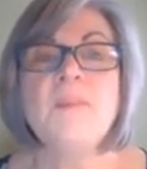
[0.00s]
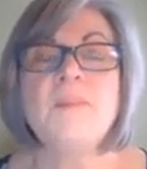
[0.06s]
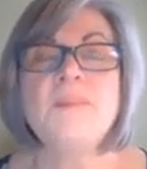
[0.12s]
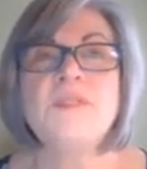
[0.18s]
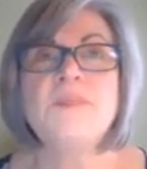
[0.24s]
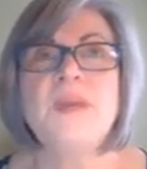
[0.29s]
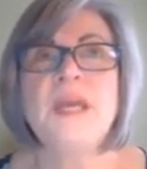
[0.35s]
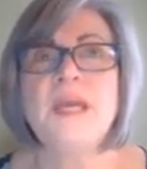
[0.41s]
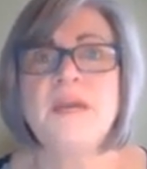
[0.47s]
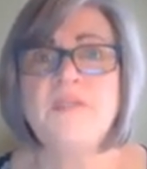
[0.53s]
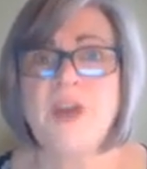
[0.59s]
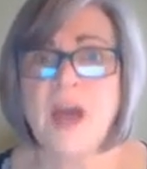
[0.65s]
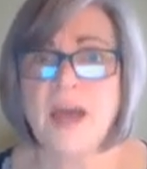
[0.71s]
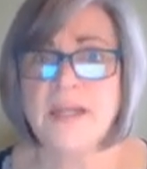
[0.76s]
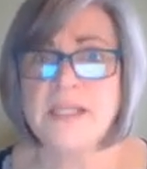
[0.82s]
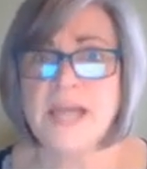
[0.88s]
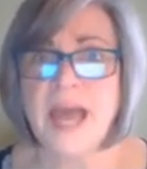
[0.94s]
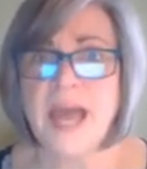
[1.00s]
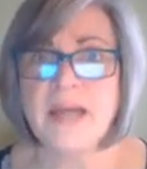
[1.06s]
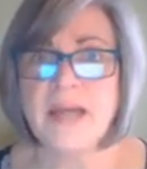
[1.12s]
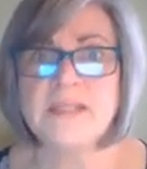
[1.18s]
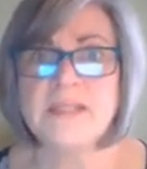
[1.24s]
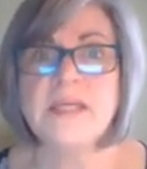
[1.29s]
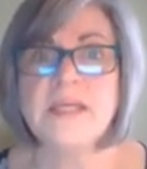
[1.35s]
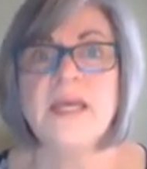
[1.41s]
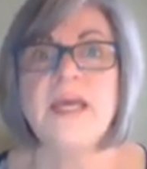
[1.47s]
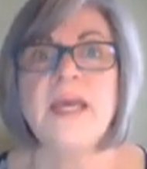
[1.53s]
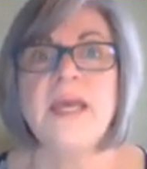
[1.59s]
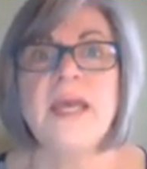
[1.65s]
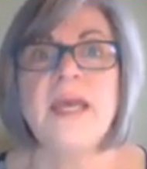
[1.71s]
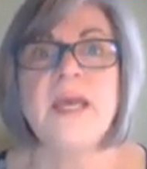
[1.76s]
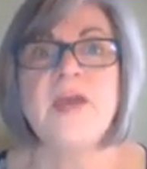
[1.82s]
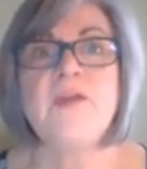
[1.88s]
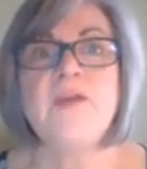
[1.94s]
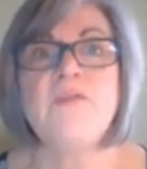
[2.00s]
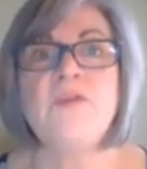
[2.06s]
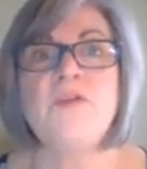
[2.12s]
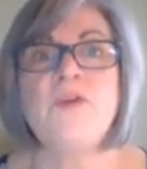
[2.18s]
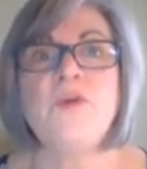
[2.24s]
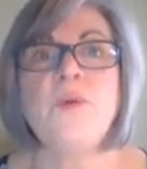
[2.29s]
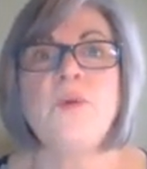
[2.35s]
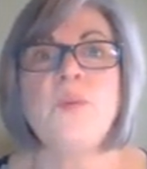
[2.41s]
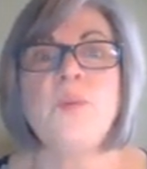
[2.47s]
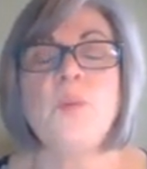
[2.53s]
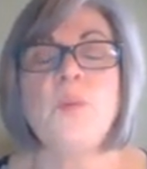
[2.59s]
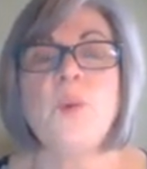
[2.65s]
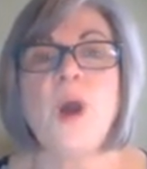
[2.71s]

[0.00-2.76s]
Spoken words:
Speaking of contacts, if you